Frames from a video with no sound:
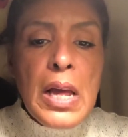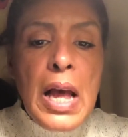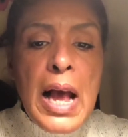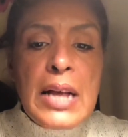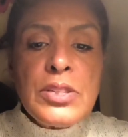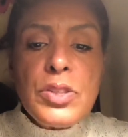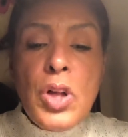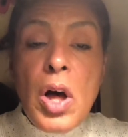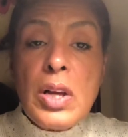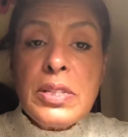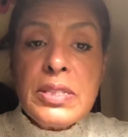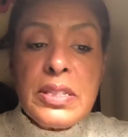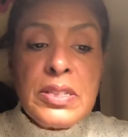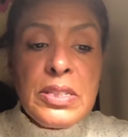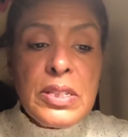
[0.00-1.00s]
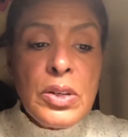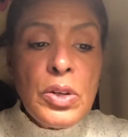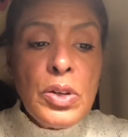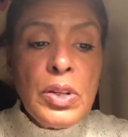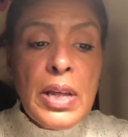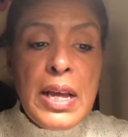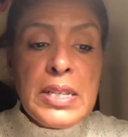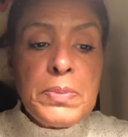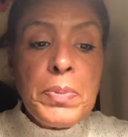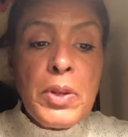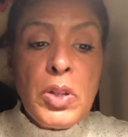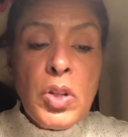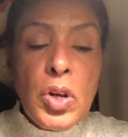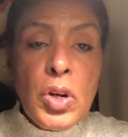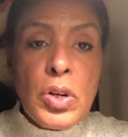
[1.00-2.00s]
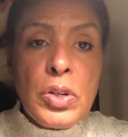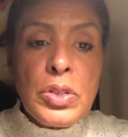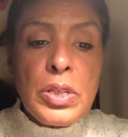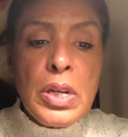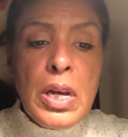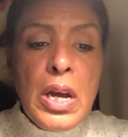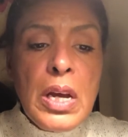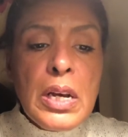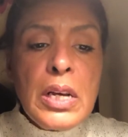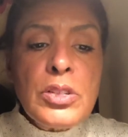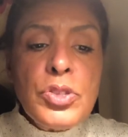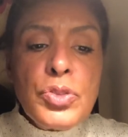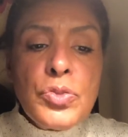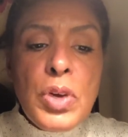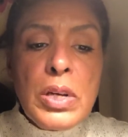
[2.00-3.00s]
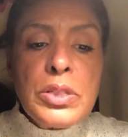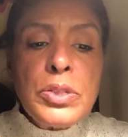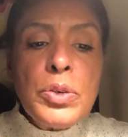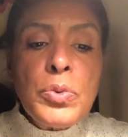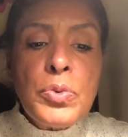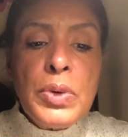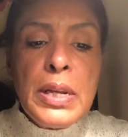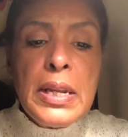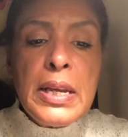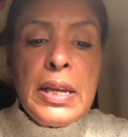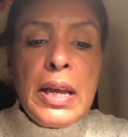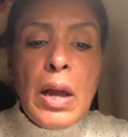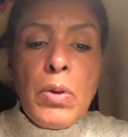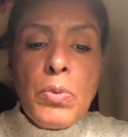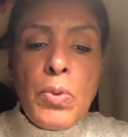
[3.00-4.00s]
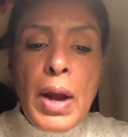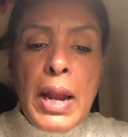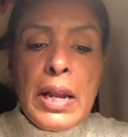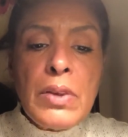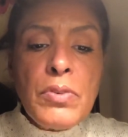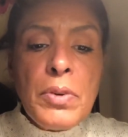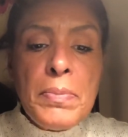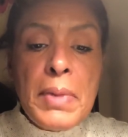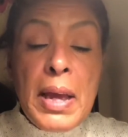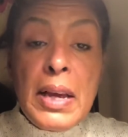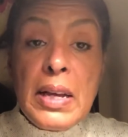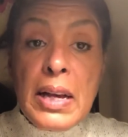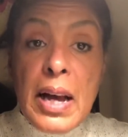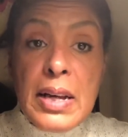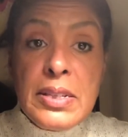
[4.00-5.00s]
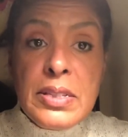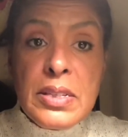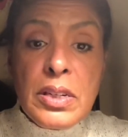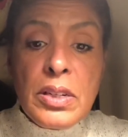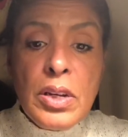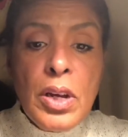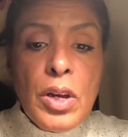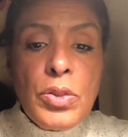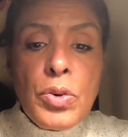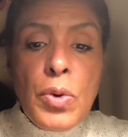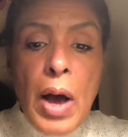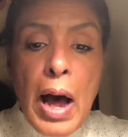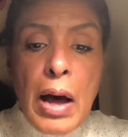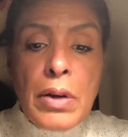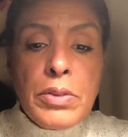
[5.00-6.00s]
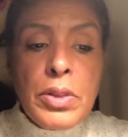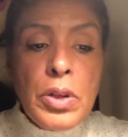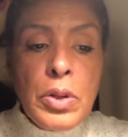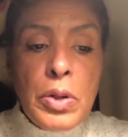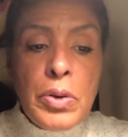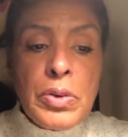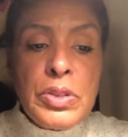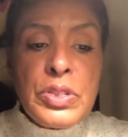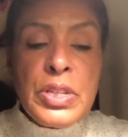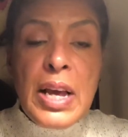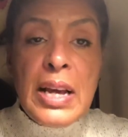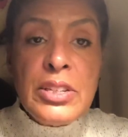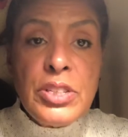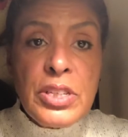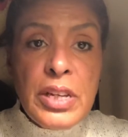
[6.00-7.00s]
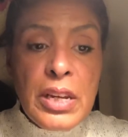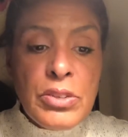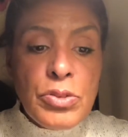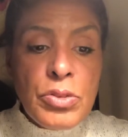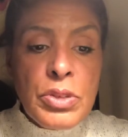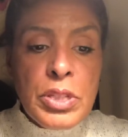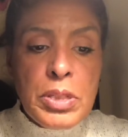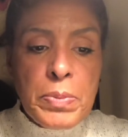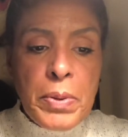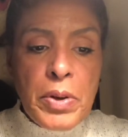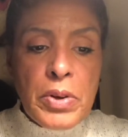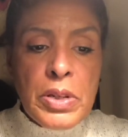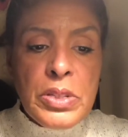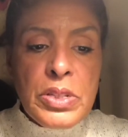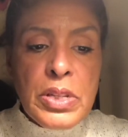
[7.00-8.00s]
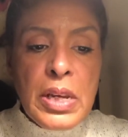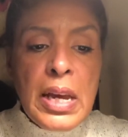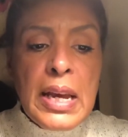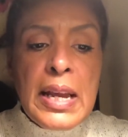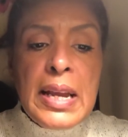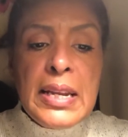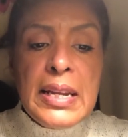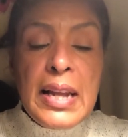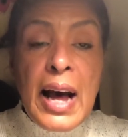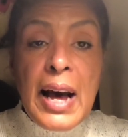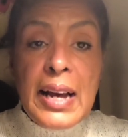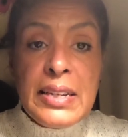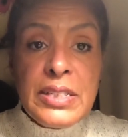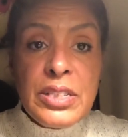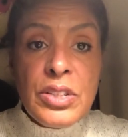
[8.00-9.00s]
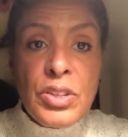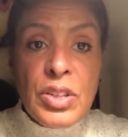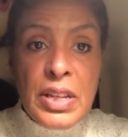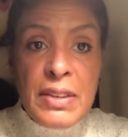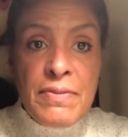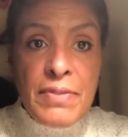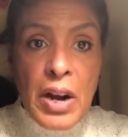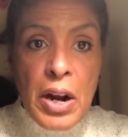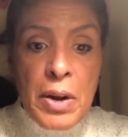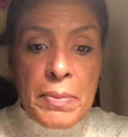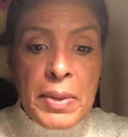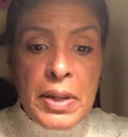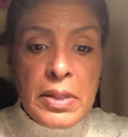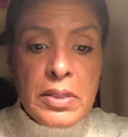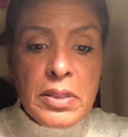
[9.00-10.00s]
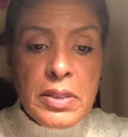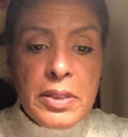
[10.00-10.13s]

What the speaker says: As long as the skill has been learned, construct reading and writing remain constant throughout the learner's educational experience in an ideal environment.